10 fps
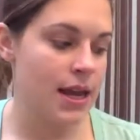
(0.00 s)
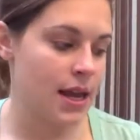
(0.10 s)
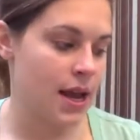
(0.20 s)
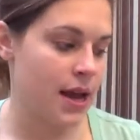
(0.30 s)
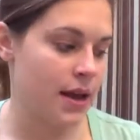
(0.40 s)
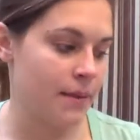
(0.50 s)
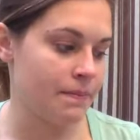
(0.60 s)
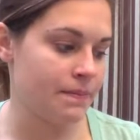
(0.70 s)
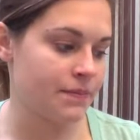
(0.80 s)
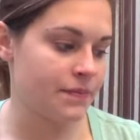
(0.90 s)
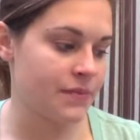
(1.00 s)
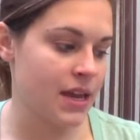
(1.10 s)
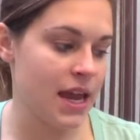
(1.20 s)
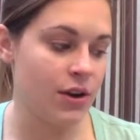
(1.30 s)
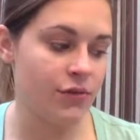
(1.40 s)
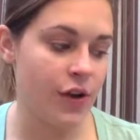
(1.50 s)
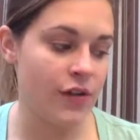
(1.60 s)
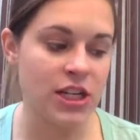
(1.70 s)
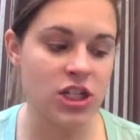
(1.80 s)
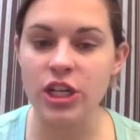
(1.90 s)
and
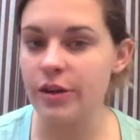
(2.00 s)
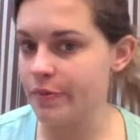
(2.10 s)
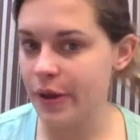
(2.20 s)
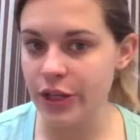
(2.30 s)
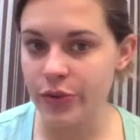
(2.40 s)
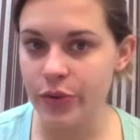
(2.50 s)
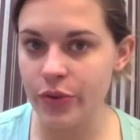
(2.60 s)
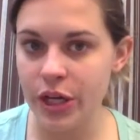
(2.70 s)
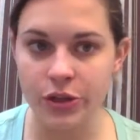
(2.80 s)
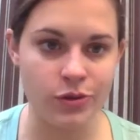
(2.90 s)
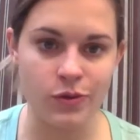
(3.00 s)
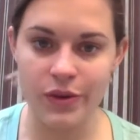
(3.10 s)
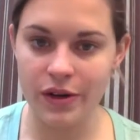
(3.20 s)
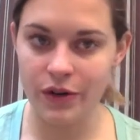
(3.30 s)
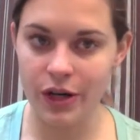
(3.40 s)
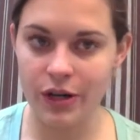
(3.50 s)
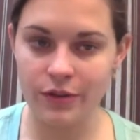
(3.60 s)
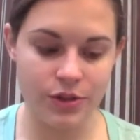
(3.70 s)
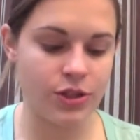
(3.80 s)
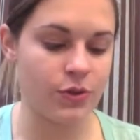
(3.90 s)
foundation, but you can use whatever
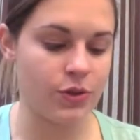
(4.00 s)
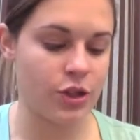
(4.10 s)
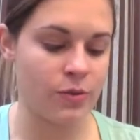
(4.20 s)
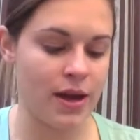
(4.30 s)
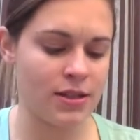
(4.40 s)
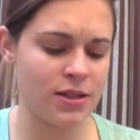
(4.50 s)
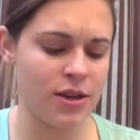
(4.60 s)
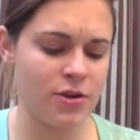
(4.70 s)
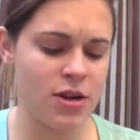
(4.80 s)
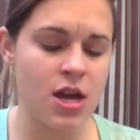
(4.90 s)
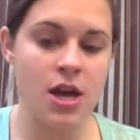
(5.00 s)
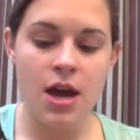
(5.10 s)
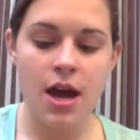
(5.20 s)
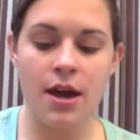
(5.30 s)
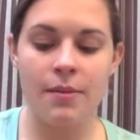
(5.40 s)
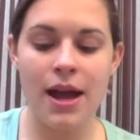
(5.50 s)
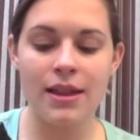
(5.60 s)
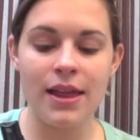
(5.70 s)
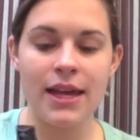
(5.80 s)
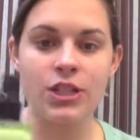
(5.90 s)
suits you best. So I
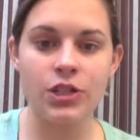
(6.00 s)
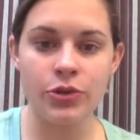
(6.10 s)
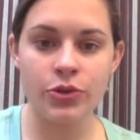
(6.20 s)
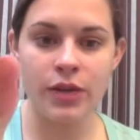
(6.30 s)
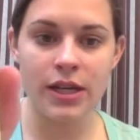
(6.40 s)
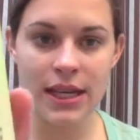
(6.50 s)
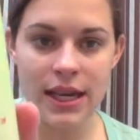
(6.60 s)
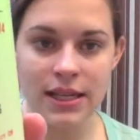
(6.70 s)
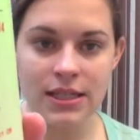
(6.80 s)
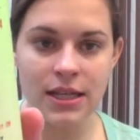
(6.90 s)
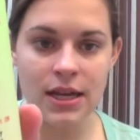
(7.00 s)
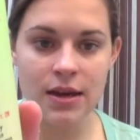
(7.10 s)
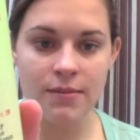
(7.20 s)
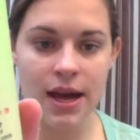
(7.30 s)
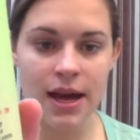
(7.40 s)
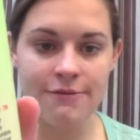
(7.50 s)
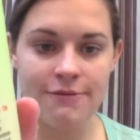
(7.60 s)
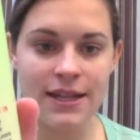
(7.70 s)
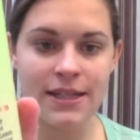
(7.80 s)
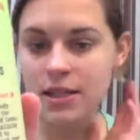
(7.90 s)
like to get my
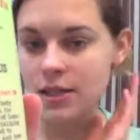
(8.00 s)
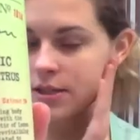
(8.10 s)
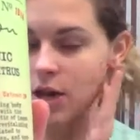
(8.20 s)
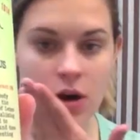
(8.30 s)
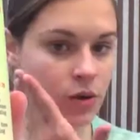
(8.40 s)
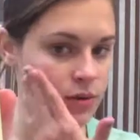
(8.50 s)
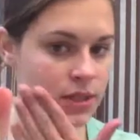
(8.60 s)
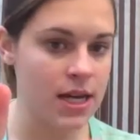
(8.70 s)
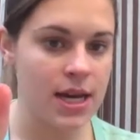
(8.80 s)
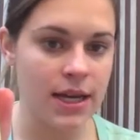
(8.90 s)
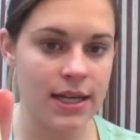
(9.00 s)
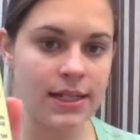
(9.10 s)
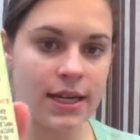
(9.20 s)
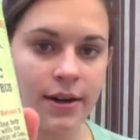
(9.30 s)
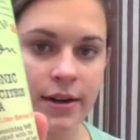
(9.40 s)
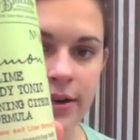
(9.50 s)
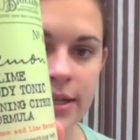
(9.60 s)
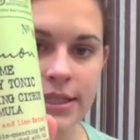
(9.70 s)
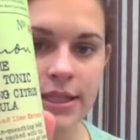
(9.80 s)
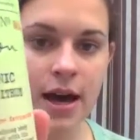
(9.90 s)
face toned because Ariel
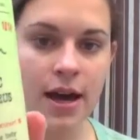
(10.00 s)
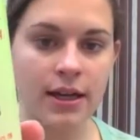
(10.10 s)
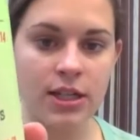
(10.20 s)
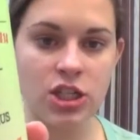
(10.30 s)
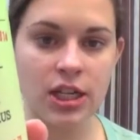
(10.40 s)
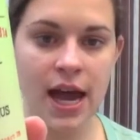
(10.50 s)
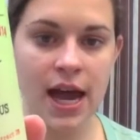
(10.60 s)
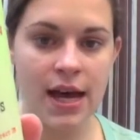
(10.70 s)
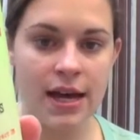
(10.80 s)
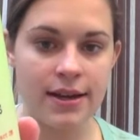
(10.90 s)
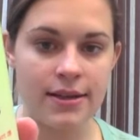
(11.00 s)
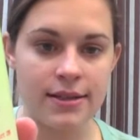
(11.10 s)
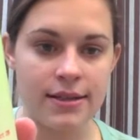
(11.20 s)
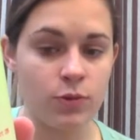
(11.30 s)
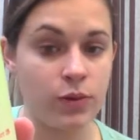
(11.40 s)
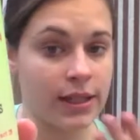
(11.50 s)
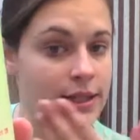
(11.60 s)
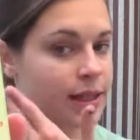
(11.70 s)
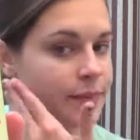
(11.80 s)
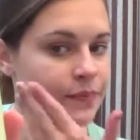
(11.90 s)
is young and she has really